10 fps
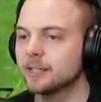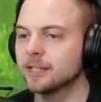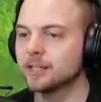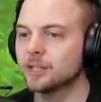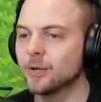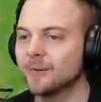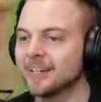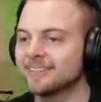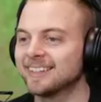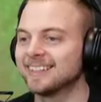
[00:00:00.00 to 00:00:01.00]
like cute. I
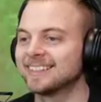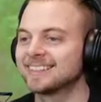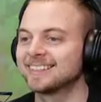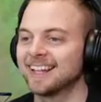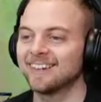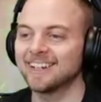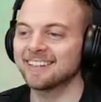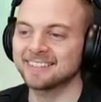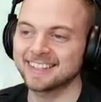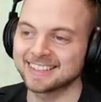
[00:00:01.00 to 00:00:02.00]
might get one of these. I might
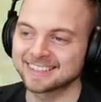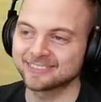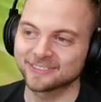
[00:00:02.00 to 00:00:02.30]
get one of these.